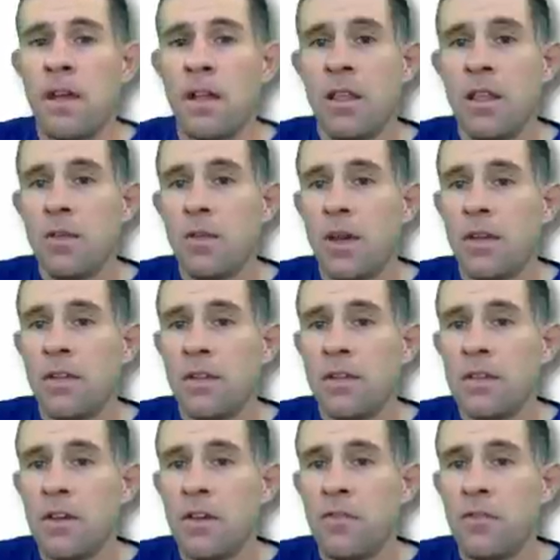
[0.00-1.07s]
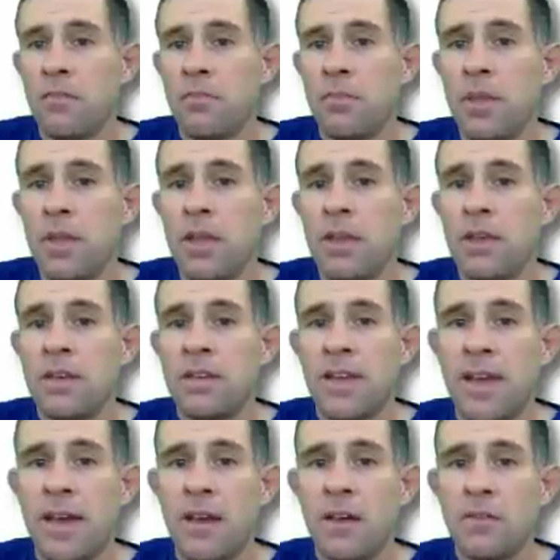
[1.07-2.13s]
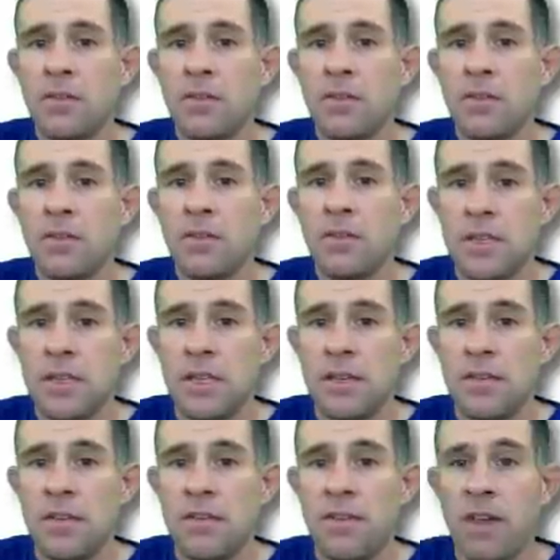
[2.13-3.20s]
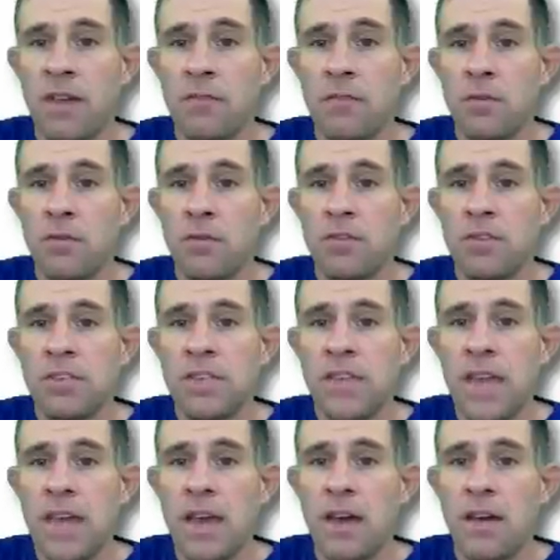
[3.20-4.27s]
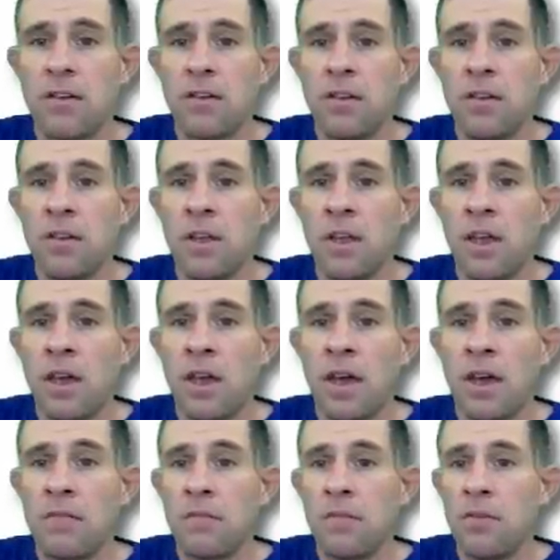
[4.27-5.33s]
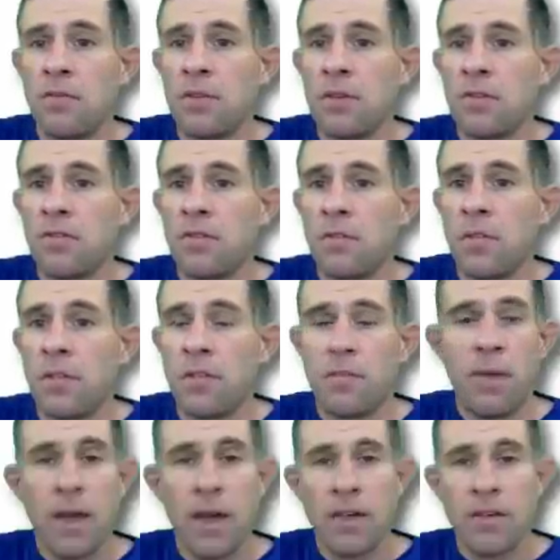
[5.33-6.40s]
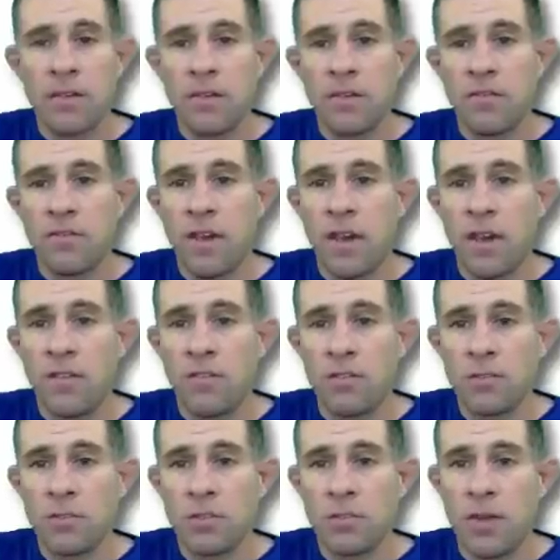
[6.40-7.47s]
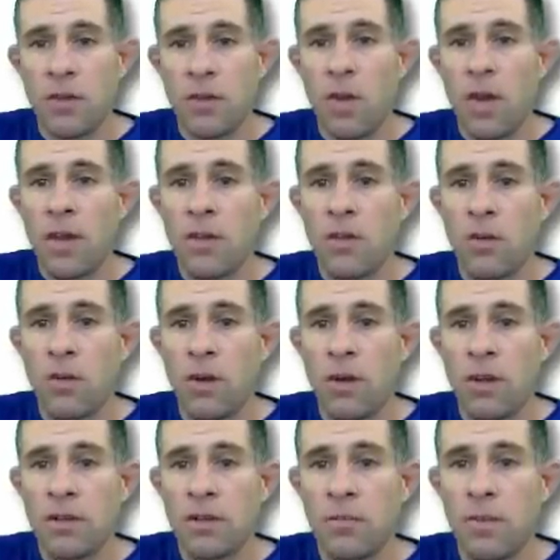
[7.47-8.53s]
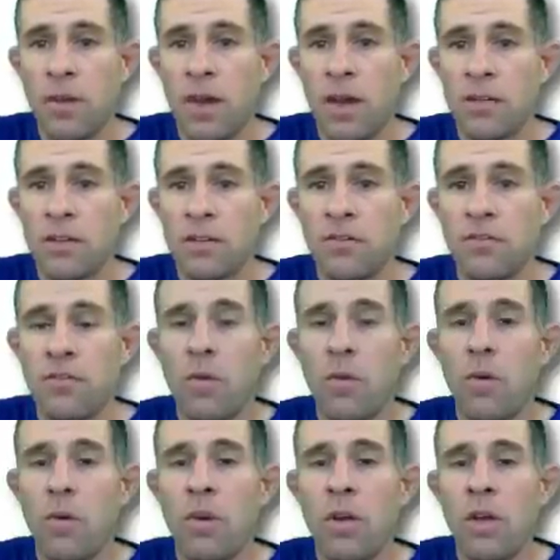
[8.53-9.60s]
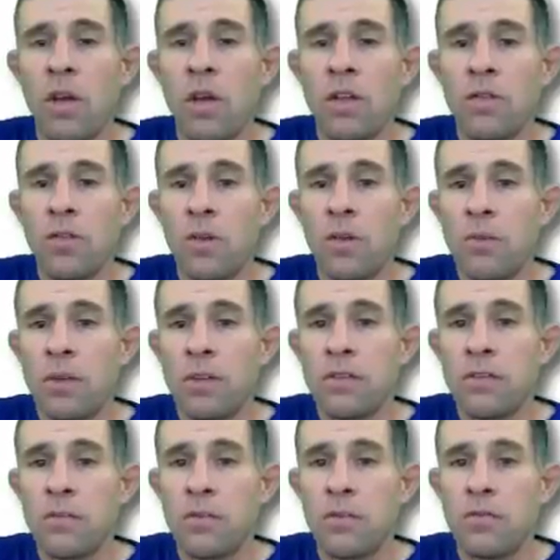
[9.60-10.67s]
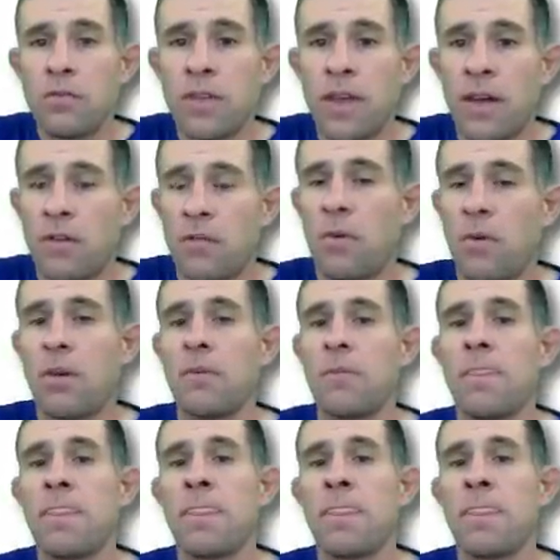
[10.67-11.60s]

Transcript: Likewise, let's go from B down to C. If I move down, I'm moving from this positive 5, which was my y coordinate, to positive 4, so I must have moved down 1.